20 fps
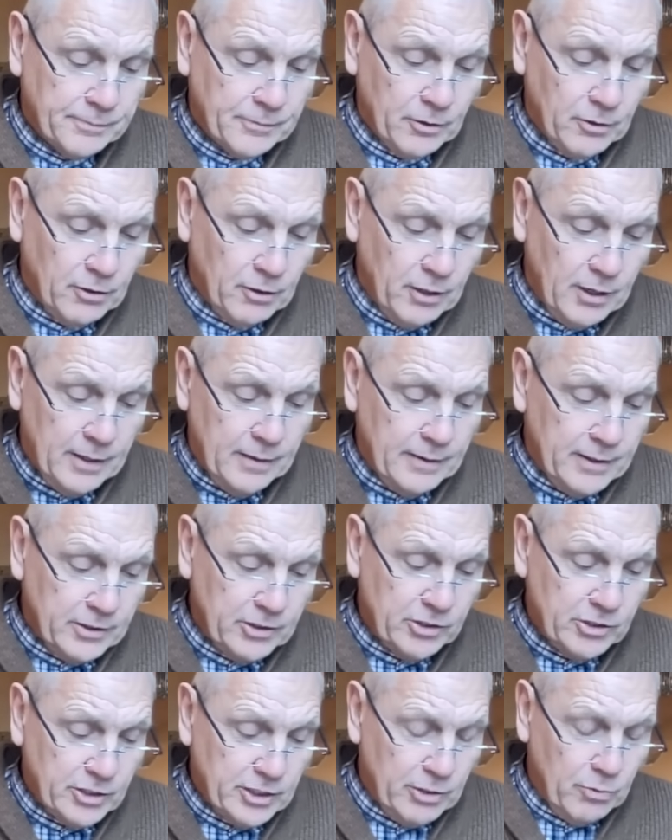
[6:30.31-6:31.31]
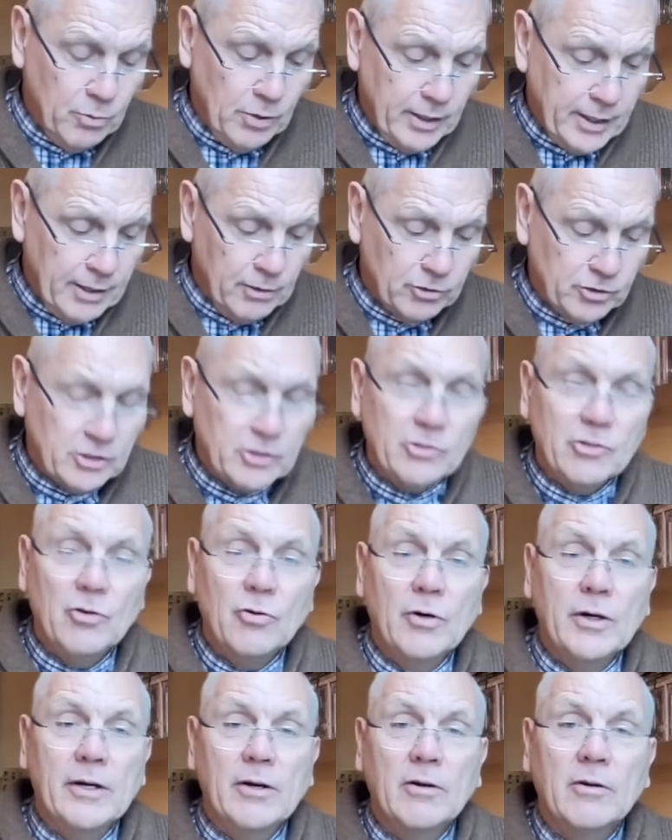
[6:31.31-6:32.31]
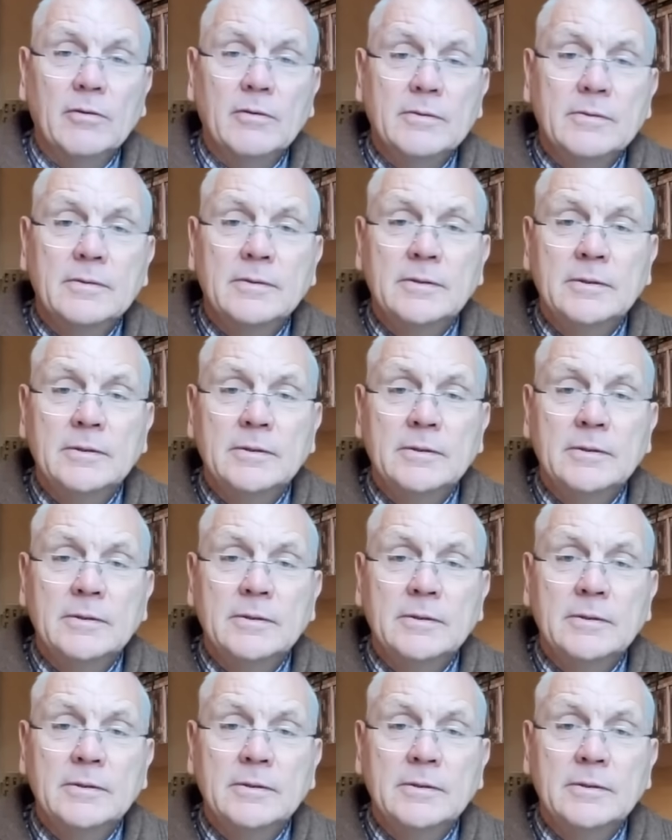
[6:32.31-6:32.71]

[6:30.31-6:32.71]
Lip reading: All right, let's see what else is going on.